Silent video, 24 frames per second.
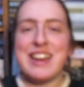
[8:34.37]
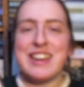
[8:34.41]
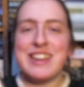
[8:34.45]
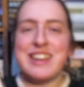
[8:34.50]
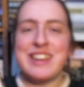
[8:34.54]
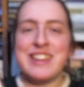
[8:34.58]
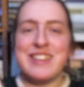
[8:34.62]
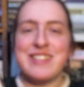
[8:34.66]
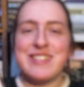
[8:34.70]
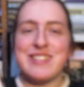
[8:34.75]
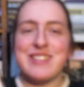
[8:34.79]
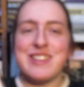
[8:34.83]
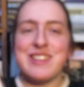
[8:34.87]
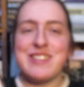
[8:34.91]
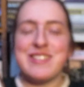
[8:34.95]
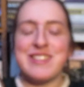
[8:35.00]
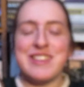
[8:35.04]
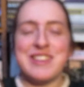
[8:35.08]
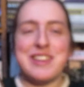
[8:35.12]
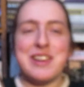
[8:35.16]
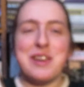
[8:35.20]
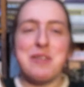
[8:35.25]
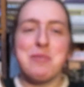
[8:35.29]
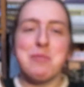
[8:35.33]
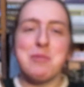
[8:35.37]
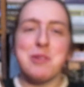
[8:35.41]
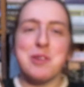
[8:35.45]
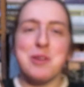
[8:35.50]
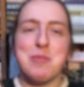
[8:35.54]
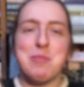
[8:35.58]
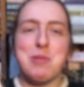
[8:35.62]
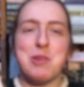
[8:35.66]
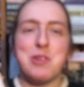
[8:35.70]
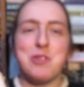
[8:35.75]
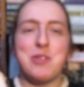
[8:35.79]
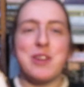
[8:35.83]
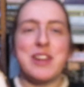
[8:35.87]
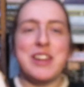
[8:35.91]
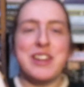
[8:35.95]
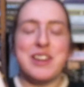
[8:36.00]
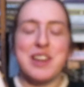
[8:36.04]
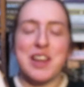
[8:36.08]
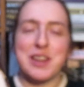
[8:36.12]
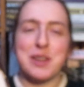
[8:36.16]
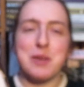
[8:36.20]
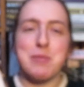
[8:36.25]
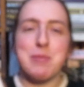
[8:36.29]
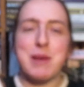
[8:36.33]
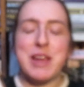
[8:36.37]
is sitting between like the